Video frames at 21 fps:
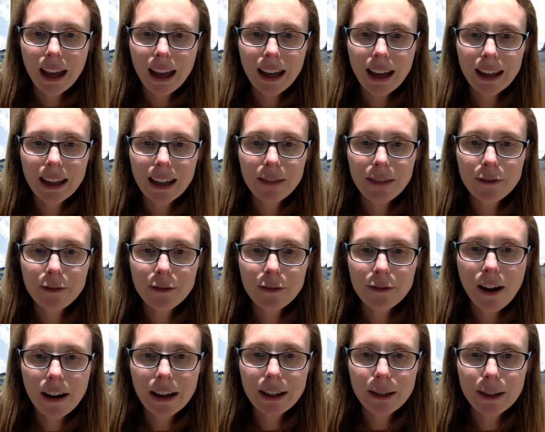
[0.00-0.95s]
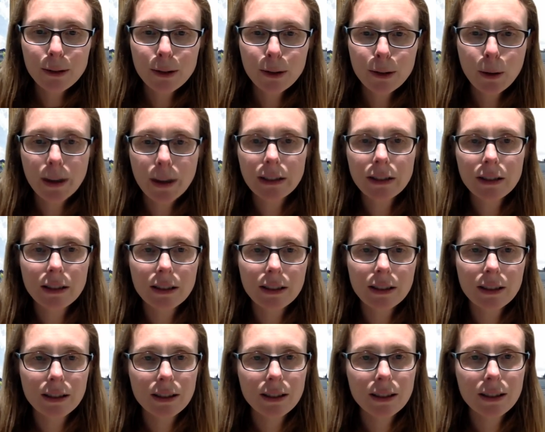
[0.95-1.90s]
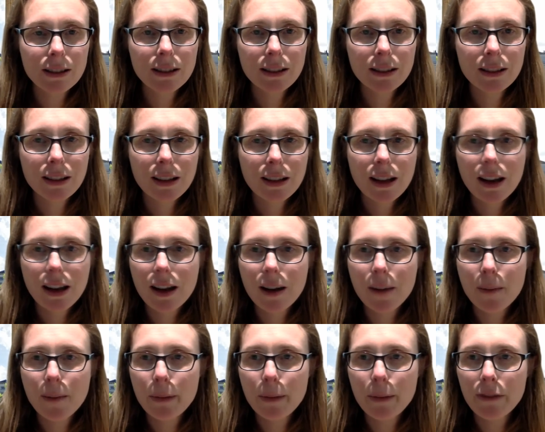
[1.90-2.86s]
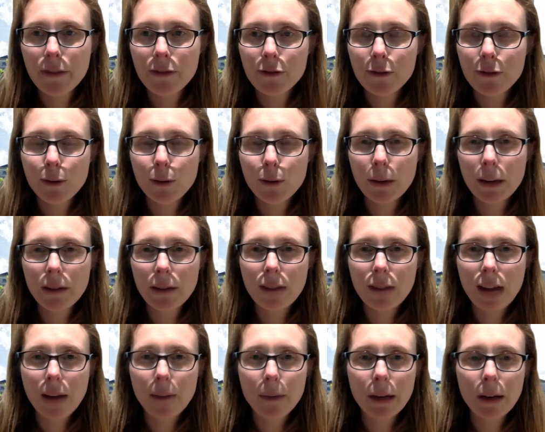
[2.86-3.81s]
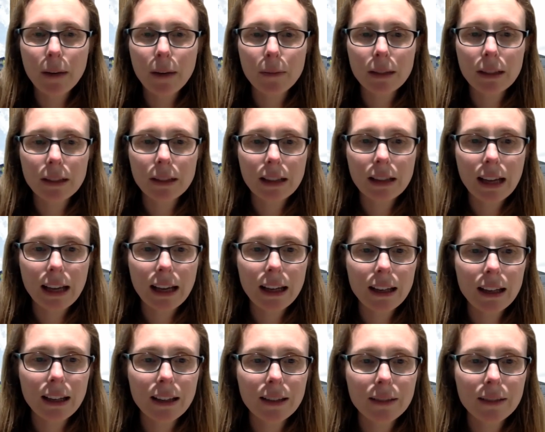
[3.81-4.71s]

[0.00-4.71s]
Any final questions before we wrap up today?